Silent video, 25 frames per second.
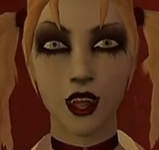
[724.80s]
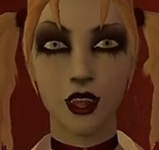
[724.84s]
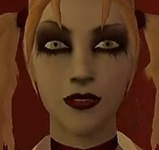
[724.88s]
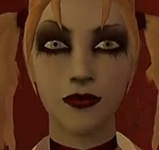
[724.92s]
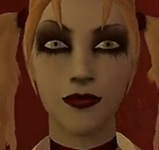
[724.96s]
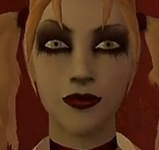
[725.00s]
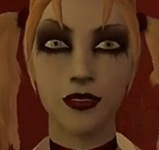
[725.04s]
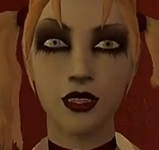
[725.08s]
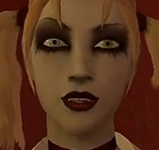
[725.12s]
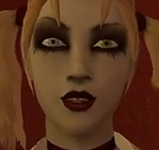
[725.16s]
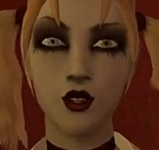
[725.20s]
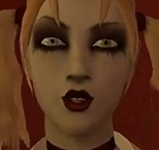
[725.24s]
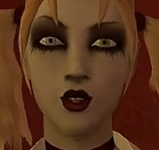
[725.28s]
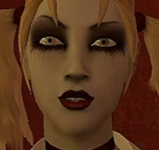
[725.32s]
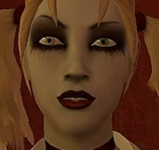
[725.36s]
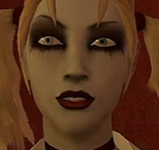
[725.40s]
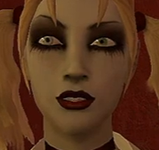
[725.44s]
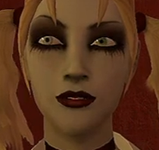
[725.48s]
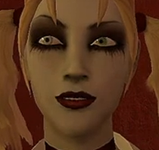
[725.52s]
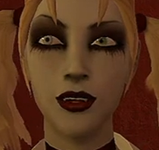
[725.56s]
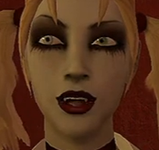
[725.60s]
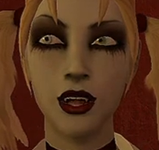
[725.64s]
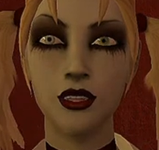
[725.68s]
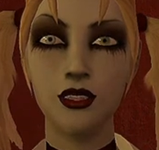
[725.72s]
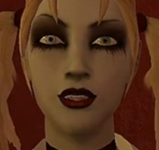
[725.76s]

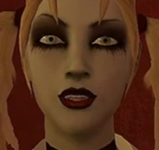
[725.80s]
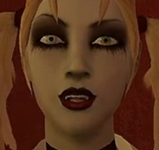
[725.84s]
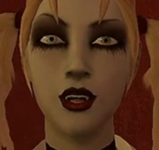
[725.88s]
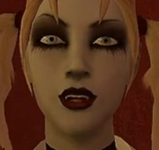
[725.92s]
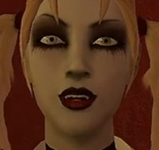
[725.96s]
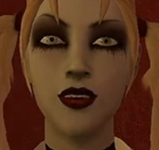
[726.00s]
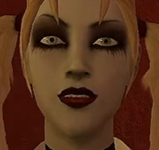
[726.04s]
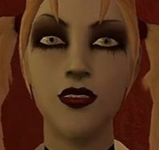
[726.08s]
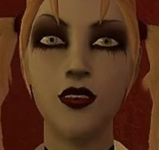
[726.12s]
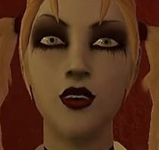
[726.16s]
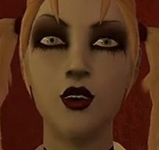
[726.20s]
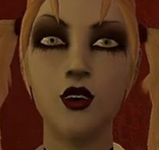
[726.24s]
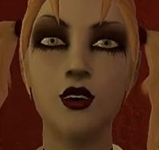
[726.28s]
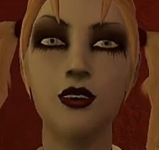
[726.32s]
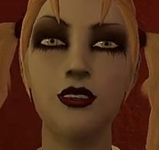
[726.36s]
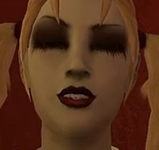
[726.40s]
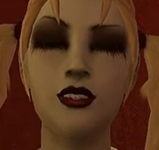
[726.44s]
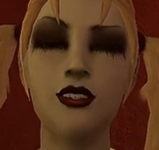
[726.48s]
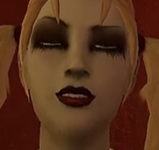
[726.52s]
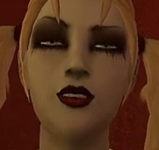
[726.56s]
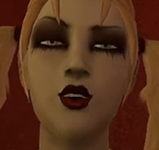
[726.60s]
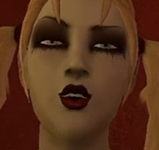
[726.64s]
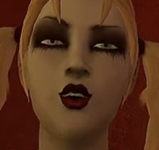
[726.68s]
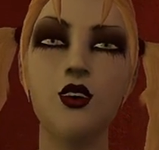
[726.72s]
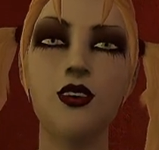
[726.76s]
amuse myself for
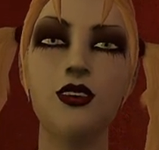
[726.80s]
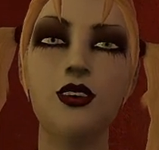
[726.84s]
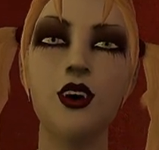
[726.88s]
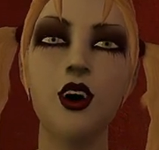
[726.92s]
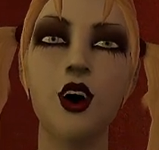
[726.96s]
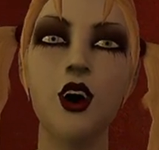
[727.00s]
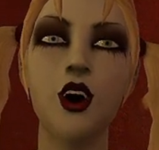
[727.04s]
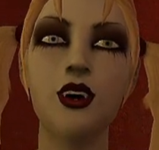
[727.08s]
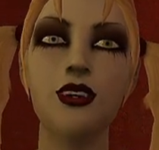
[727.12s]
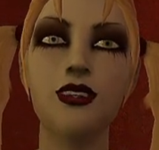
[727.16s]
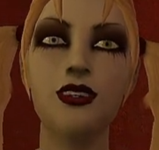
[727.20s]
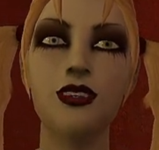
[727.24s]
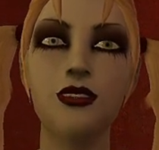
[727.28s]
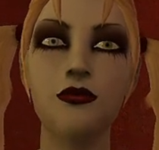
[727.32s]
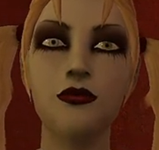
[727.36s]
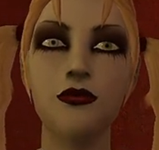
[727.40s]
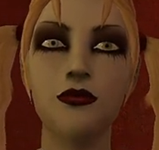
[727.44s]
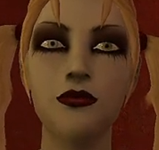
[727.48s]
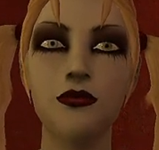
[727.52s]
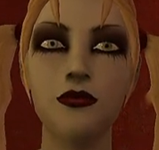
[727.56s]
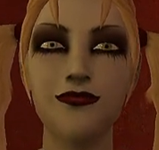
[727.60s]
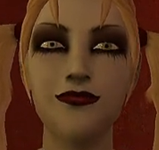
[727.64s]
so long.